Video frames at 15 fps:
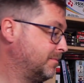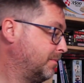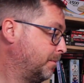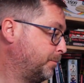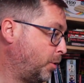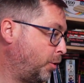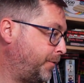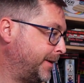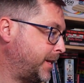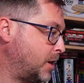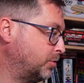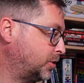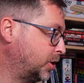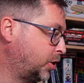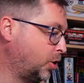More
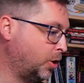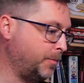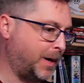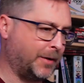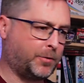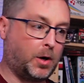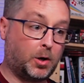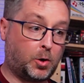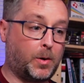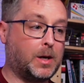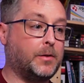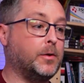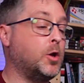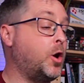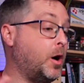videos to come. I've got quite a
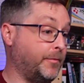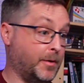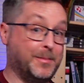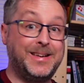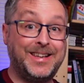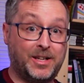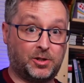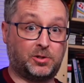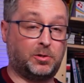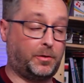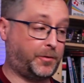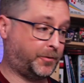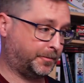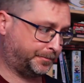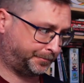lot of Amiga stuff